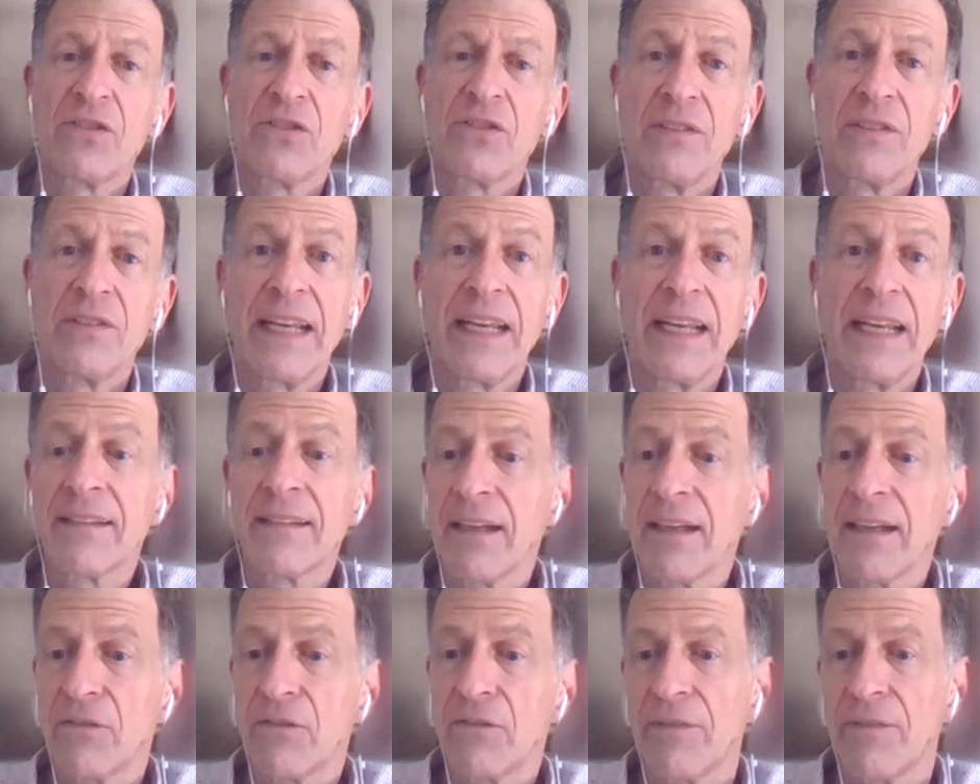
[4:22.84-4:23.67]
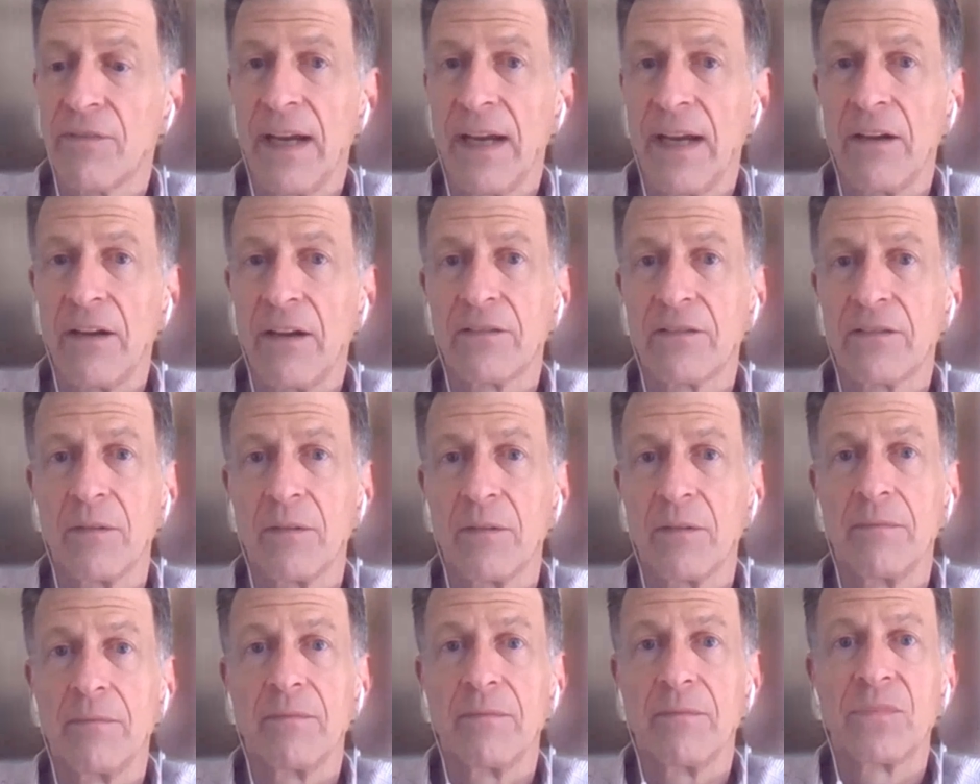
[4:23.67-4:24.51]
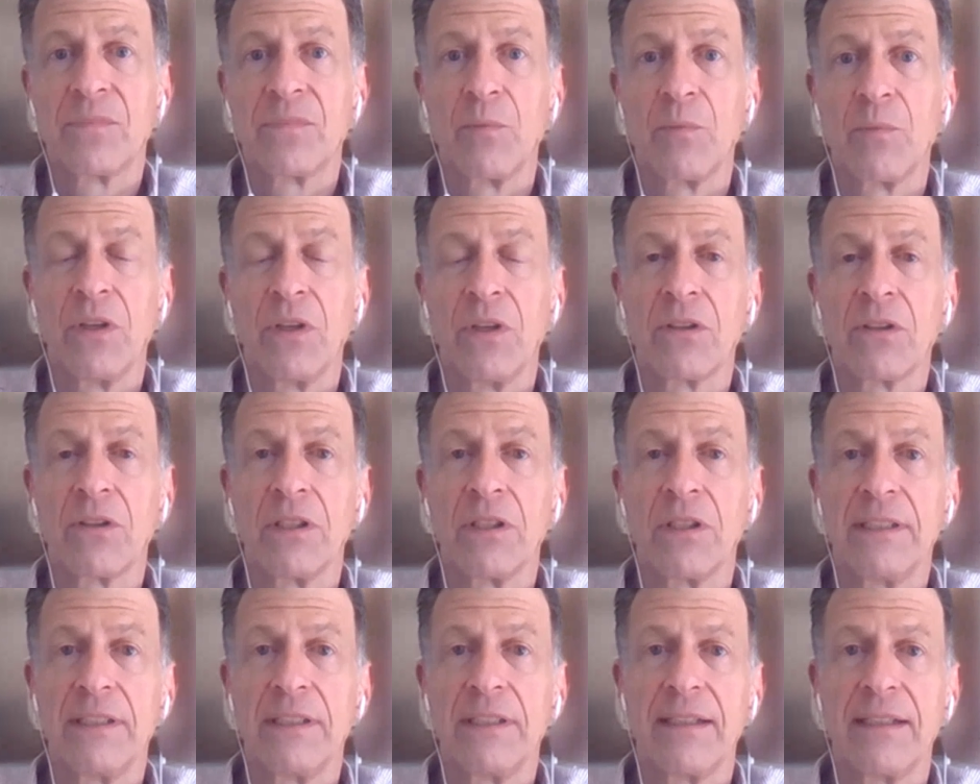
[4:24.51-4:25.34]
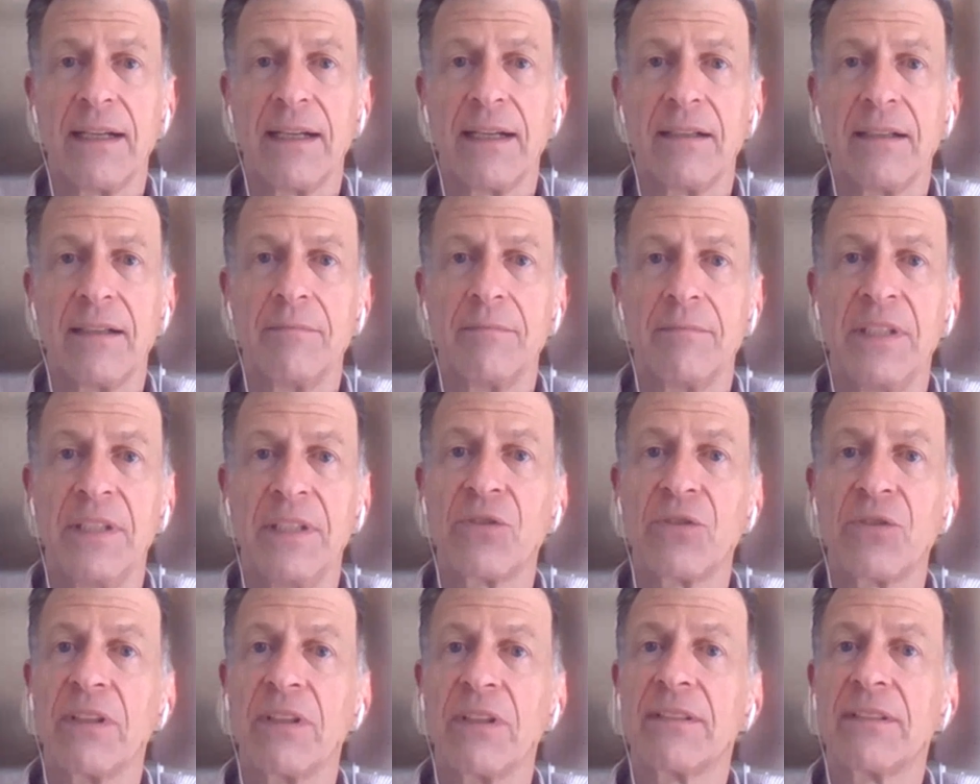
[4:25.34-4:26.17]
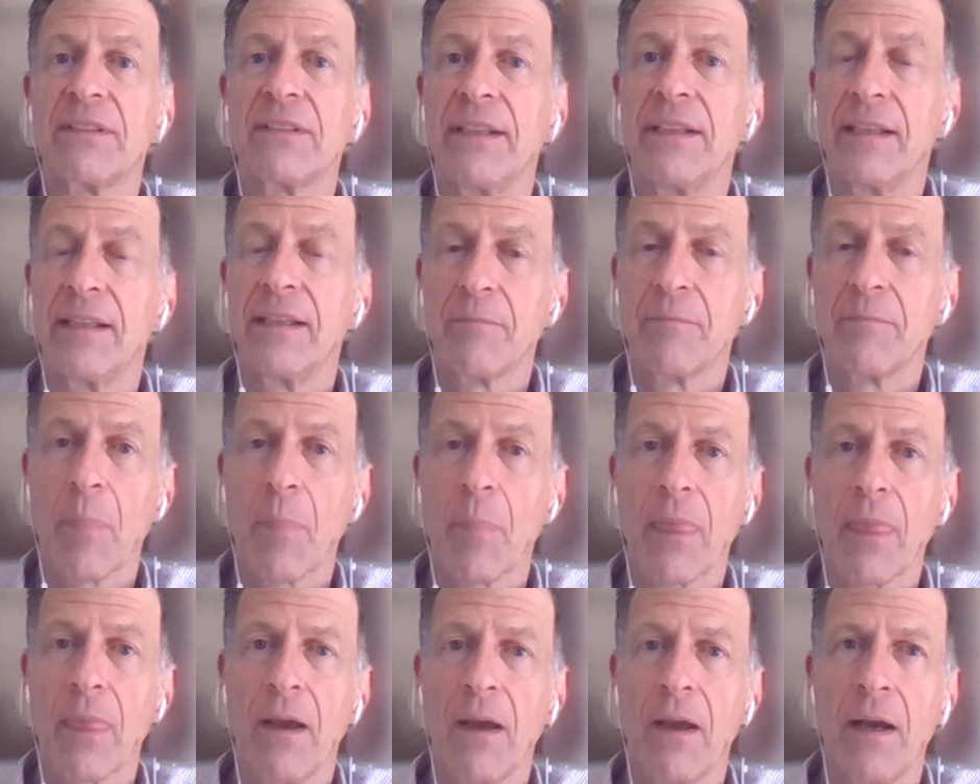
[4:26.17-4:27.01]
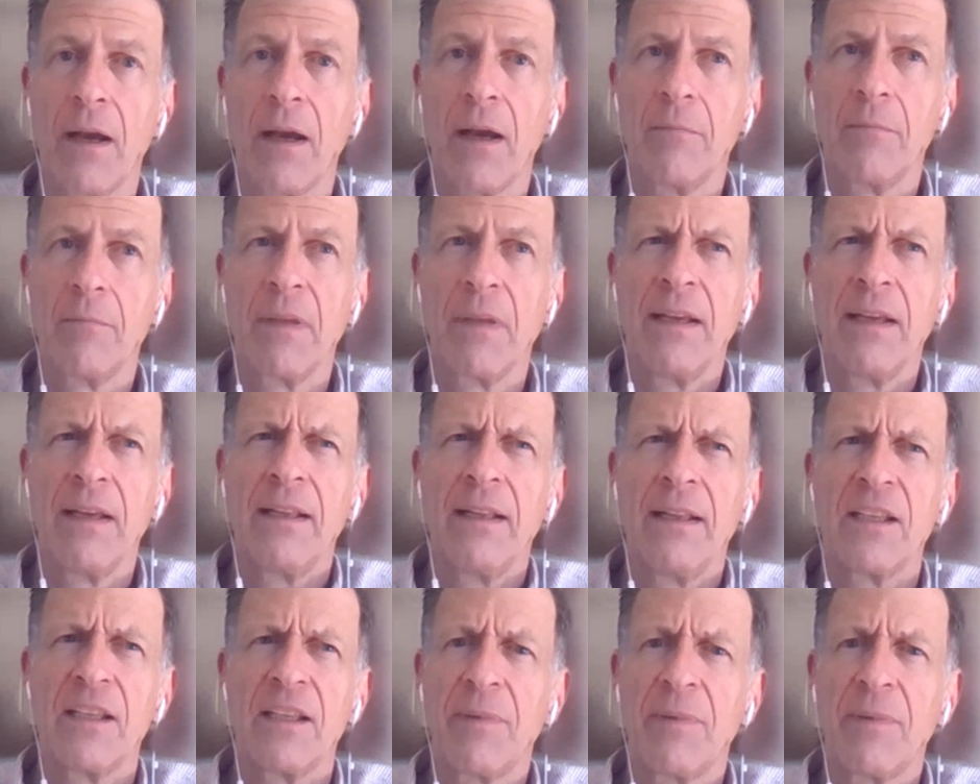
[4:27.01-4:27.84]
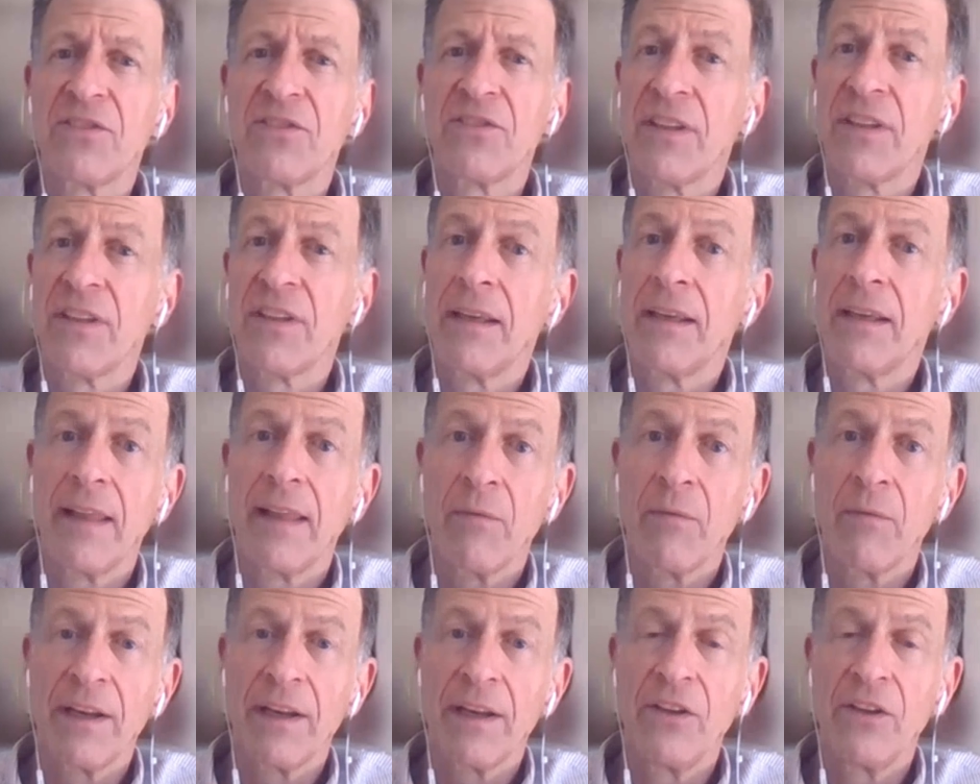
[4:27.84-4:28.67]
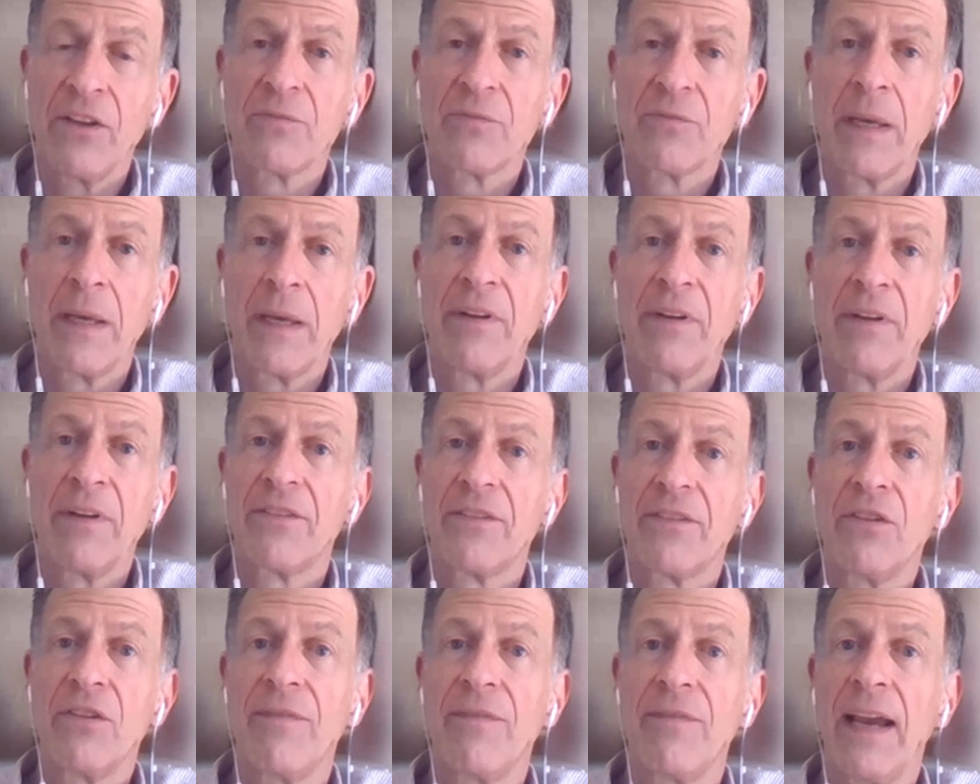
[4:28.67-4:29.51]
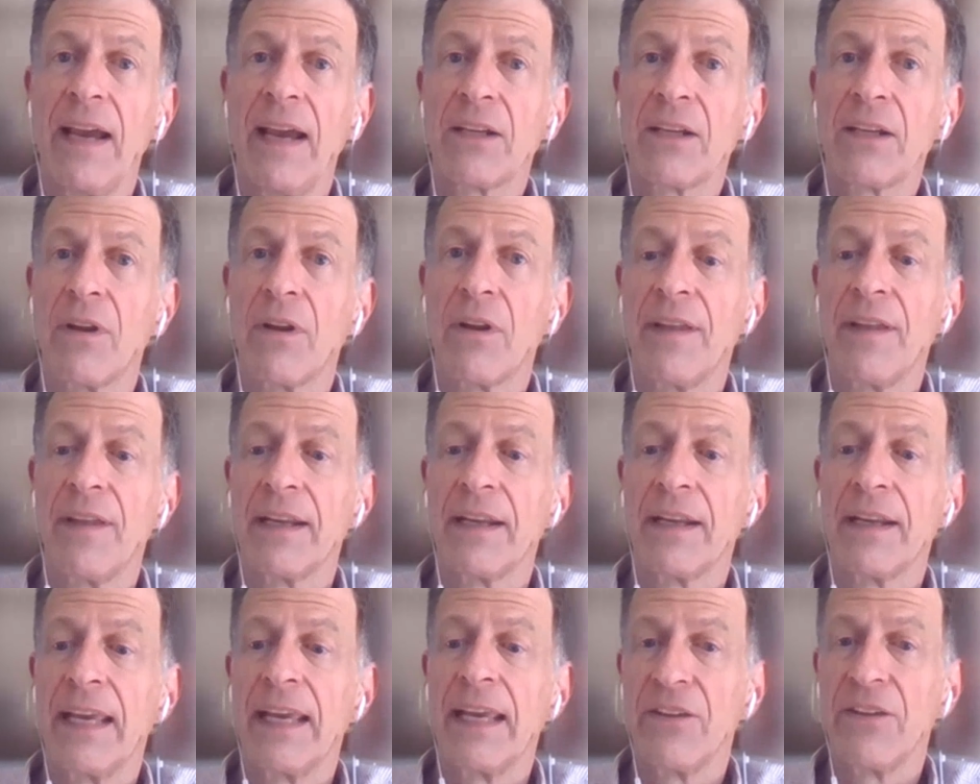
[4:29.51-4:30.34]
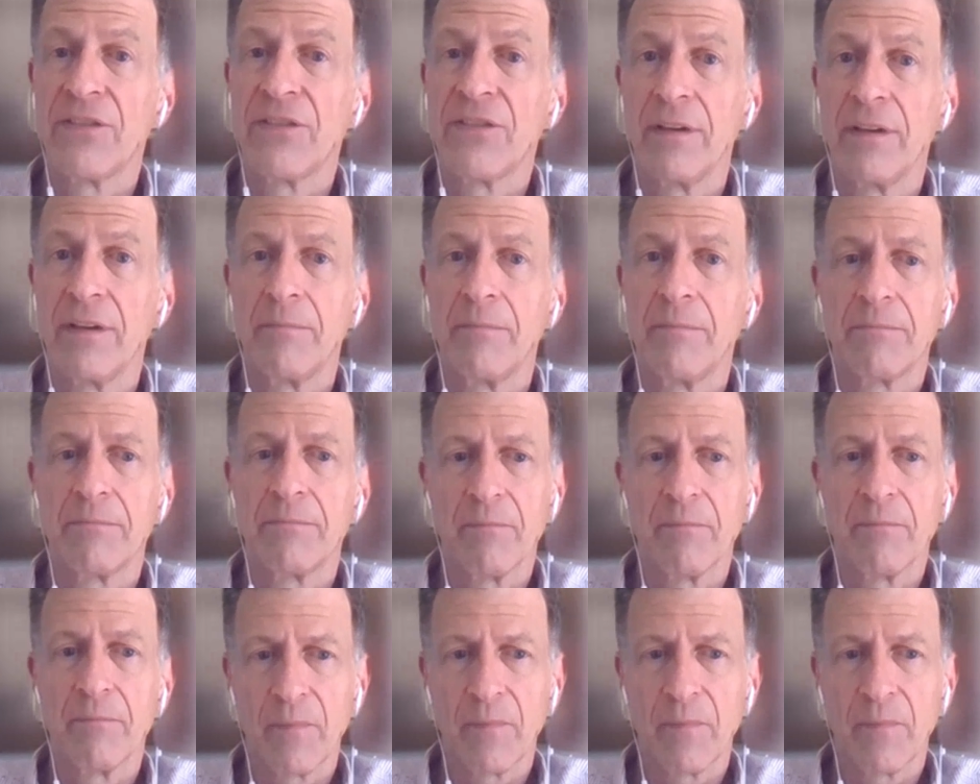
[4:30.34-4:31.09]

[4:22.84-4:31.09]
also, data centers have found some real good interest in it. Especially, they want to use maybe a two-factor authentication